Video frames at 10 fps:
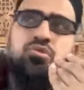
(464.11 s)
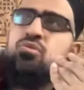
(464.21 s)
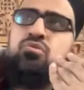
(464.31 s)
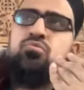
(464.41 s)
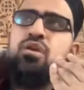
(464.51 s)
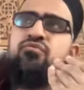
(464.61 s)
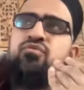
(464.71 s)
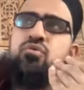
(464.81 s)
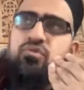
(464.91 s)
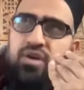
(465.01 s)
No, we have
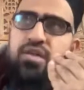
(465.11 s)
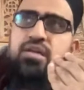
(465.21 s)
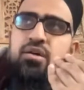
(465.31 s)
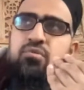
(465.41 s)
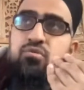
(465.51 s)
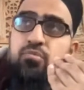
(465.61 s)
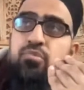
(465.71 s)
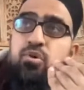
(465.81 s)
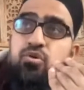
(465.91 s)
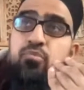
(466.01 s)
to go right now. Number
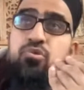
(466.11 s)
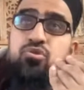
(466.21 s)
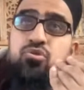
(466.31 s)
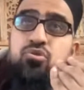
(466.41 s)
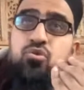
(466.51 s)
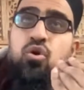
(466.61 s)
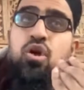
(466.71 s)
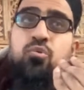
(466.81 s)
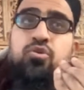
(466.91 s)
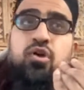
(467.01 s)
one. Number two,
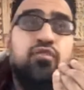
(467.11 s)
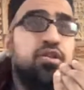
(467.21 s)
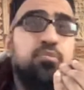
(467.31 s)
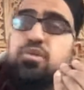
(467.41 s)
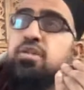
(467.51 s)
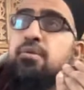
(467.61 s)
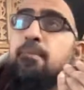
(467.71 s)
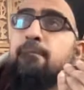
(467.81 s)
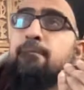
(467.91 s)
we don't have any money.